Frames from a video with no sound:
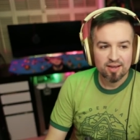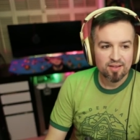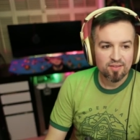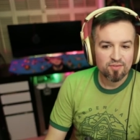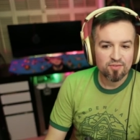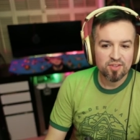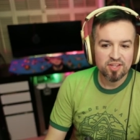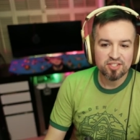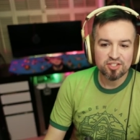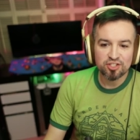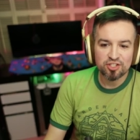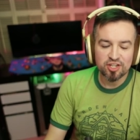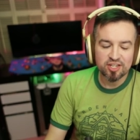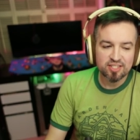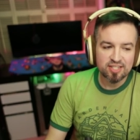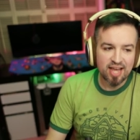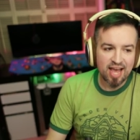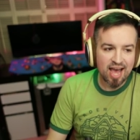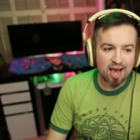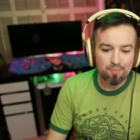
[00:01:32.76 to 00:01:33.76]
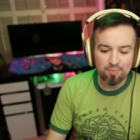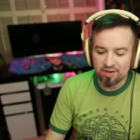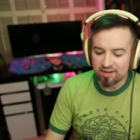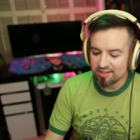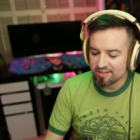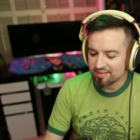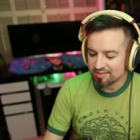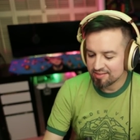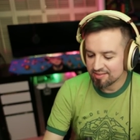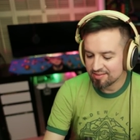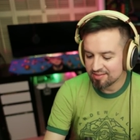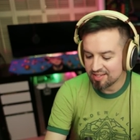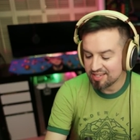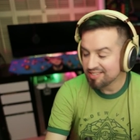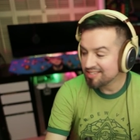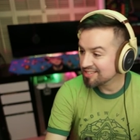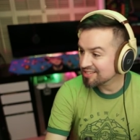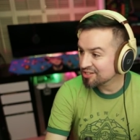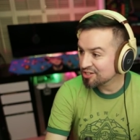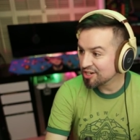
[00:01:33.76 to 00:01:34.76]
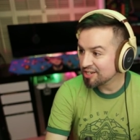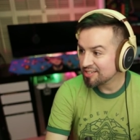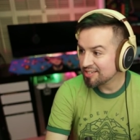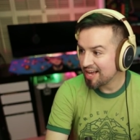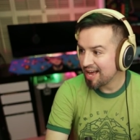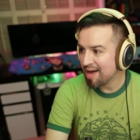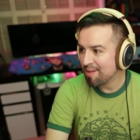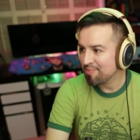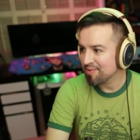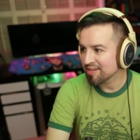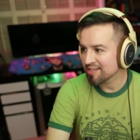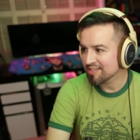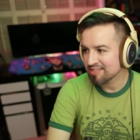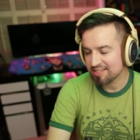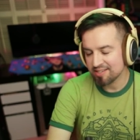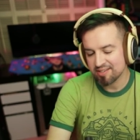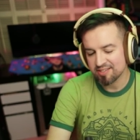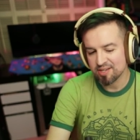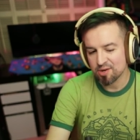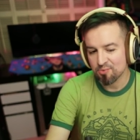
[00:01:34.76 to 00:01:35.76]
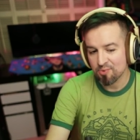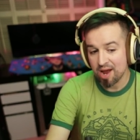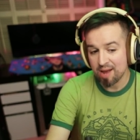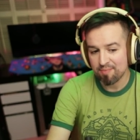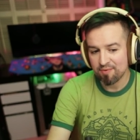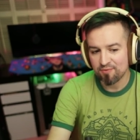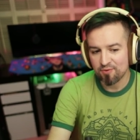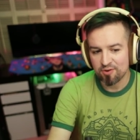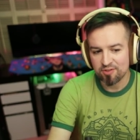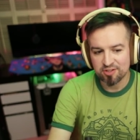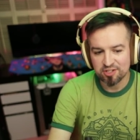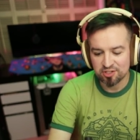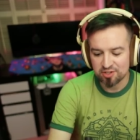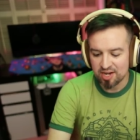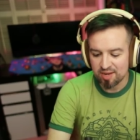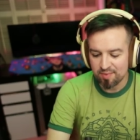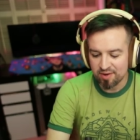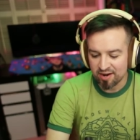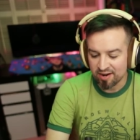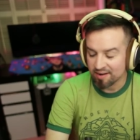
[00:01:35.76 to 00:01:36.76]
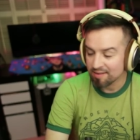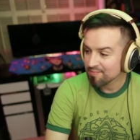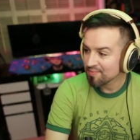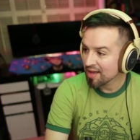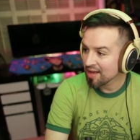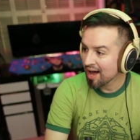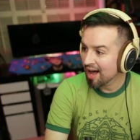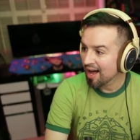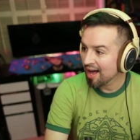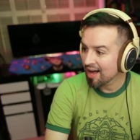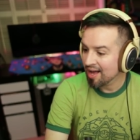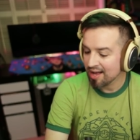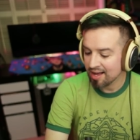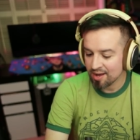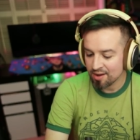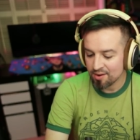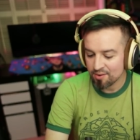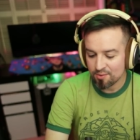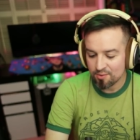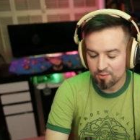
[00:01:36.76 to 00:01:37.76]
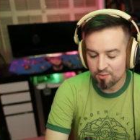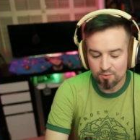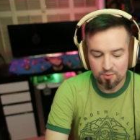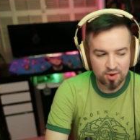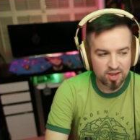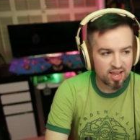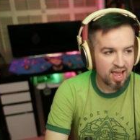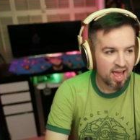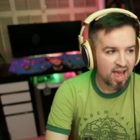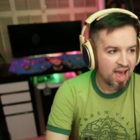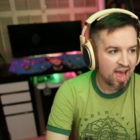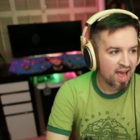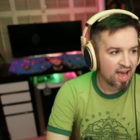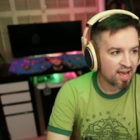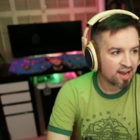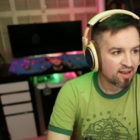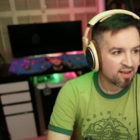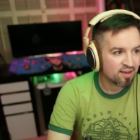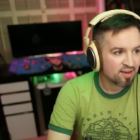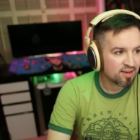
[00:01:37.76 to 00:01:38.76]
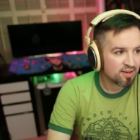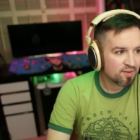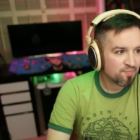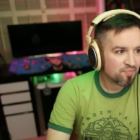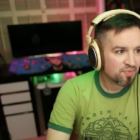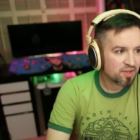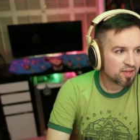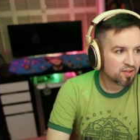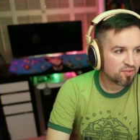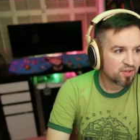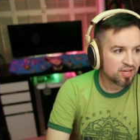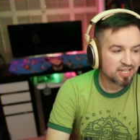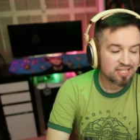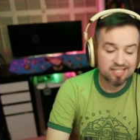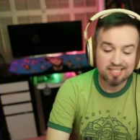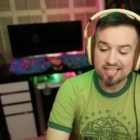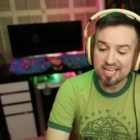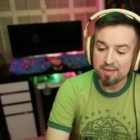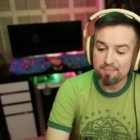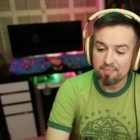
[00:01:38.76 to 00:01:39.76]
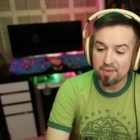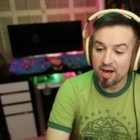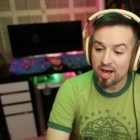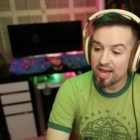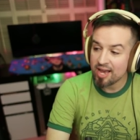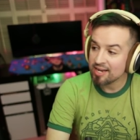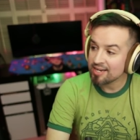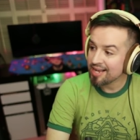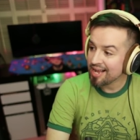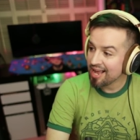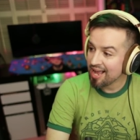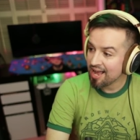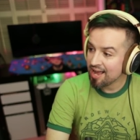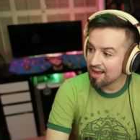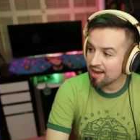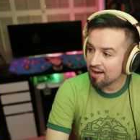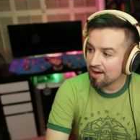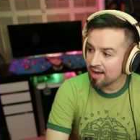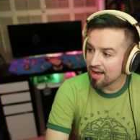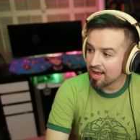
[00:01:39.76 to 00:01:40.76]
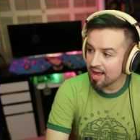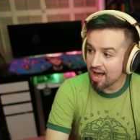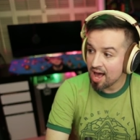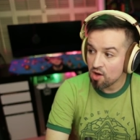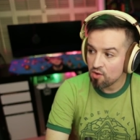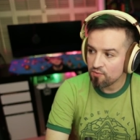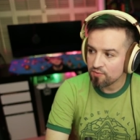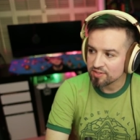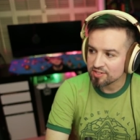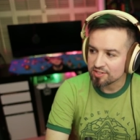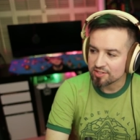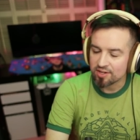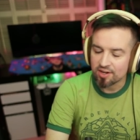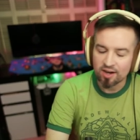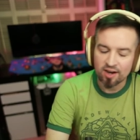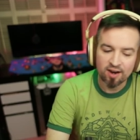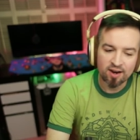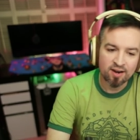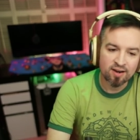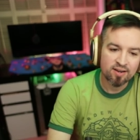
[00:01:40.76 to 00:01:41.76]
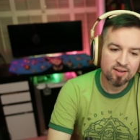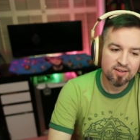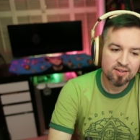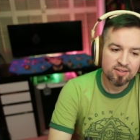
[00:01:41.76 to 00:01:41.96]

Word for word: this just happened. Seriously, right before the stream here. We had the DeepMind AI AlphaStar